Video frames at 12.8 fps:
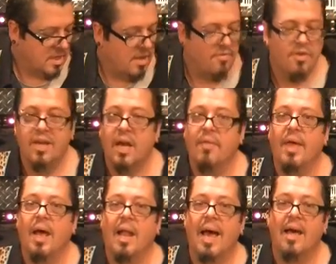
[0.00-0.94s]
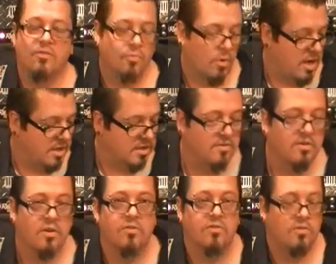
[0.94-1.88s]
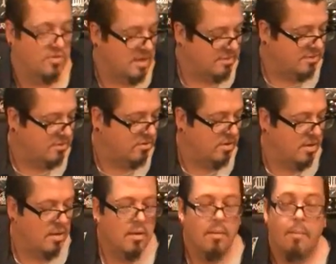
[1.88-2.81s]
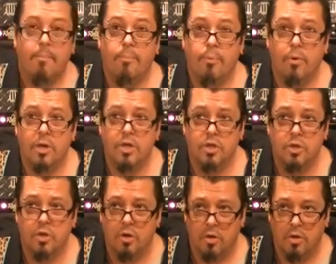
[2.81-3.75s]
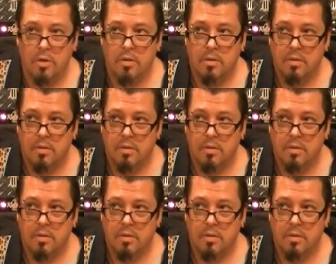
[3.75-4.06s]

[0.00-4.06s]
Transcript: I think on that last one, because he goes 2 times through it, I'm pretty sure